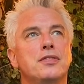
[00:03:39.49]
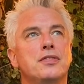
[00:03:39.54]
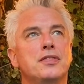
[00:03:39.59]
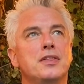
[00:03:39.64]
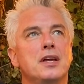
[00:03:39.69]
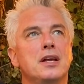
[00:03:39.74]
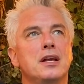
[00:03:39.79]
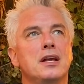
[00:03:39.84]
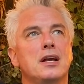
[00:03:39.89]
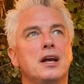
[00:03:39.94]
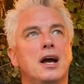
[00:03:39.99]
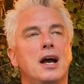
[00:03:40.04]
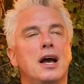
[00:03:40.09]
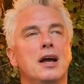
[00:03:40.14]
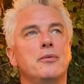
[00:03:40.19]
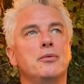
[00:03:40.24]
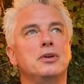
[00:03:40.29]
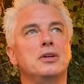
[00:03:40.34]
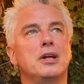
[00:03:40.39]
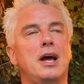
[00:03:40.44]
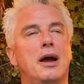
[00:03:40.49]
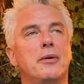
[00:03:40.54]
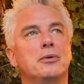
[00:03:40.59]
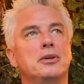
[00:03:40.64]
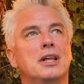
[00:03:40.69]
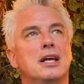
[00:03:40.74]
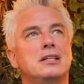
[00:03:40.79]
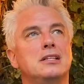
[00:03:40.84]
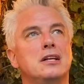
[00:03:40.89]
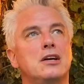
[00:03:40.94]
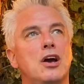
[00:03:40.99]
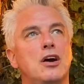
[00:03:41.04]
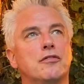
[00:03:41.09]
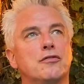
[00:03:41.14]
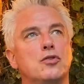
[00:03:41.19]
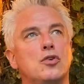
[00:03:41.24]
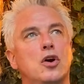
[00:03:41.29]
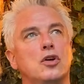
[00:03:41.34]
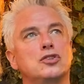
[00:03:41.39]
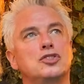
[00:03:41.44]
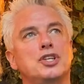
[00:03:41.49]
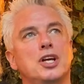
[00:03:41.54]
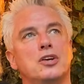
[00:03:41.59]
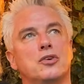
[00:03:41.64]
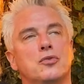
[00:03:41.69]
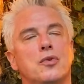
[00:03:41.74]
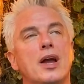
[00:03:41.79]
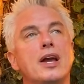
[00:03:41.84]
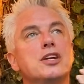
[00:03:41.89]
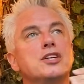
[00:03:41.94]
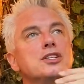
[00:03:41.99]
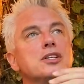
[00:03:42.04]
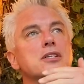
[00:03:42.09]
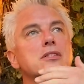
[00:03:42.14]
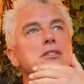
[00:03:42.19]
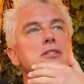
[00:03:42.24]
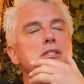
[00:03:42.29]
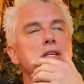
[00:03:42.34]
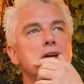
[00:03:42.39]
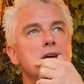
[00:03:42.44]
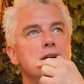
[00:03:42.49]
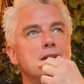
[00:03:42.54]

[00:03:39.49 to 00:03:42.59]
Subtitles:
think I would like to cover all generations.